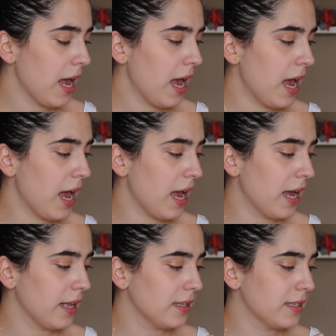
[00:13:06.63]

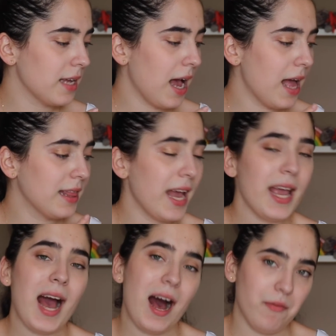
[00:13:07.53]
And they
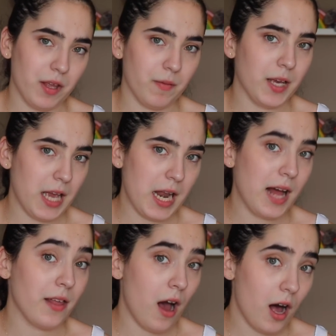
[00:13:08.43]
have them again
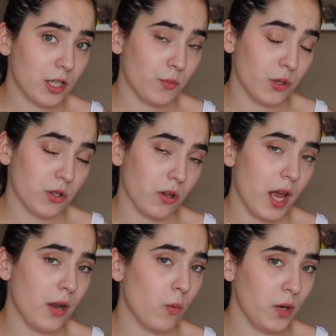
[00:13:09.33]
at the hospital,
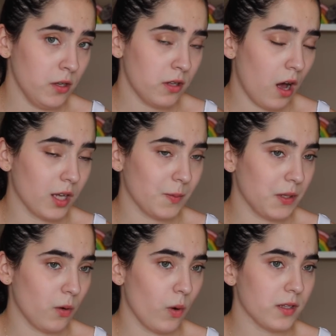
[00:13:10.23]
and we used the
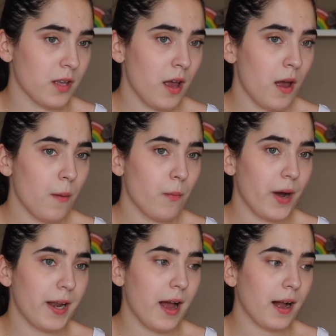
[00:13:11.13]
hospital ones,
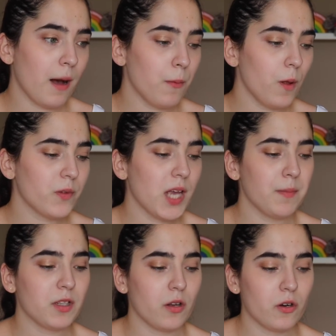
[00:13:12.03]
but a couple of
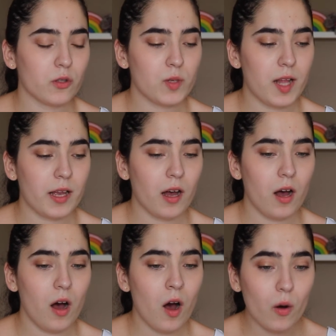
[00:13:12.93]
times the nurse was like,
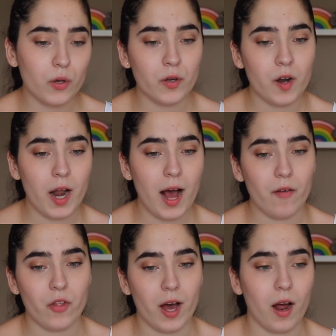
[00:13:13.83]
oh, you don't
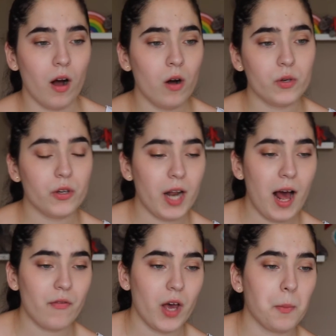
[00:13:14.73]
have that, oh, you don't
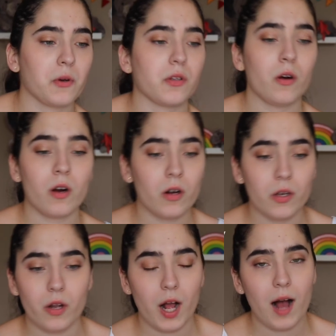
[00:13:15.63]
have diapers, or oh,
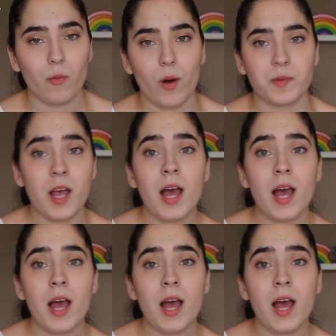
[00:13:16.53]
you don't have wipes,